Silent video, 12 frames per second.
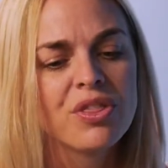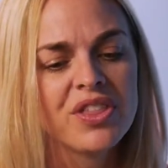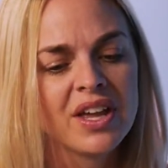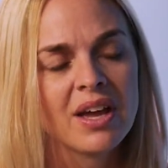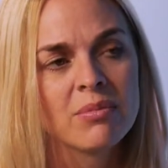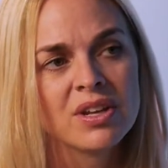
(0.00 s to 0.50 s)

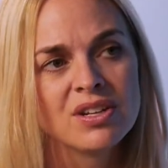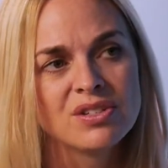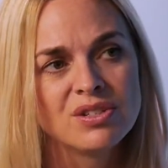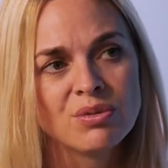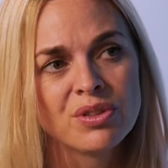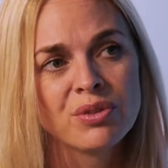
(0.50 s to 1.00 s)
think I'm going to
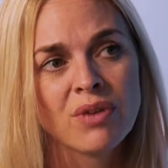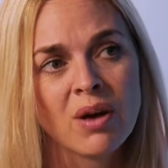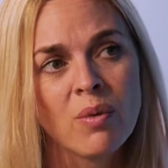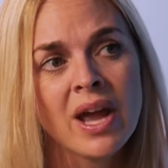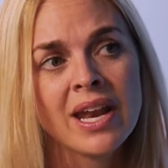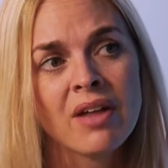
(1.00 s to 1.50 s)
do it the wrong
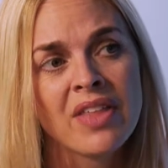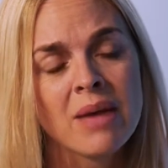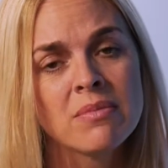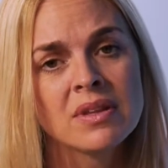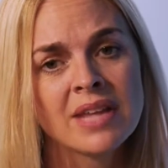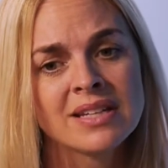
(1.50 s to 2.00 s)
way. Now
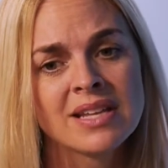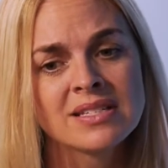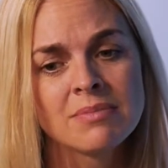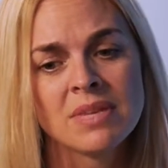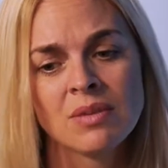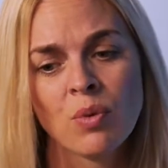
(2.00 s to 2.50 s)
that
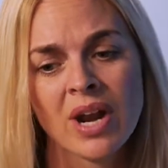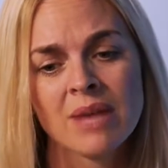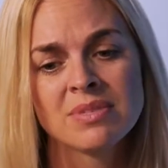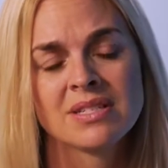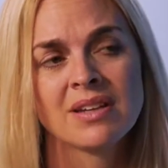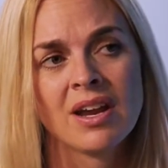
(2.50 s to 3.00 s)
doesn't mean when
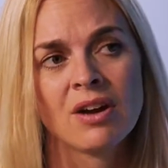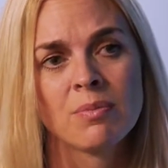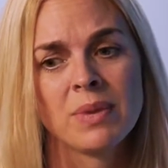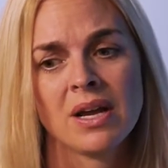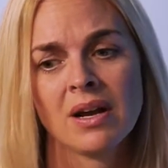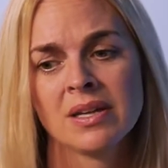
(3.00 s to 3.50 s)
I'm scared
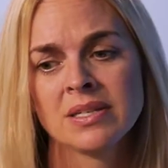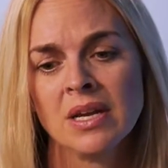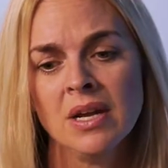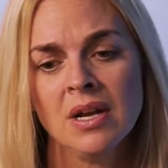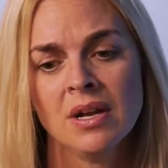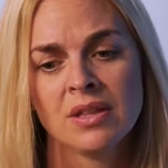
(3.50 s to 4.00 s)
because
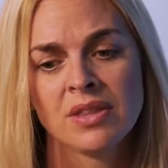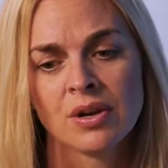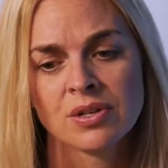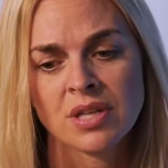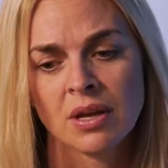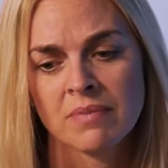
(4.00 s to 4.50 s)
there's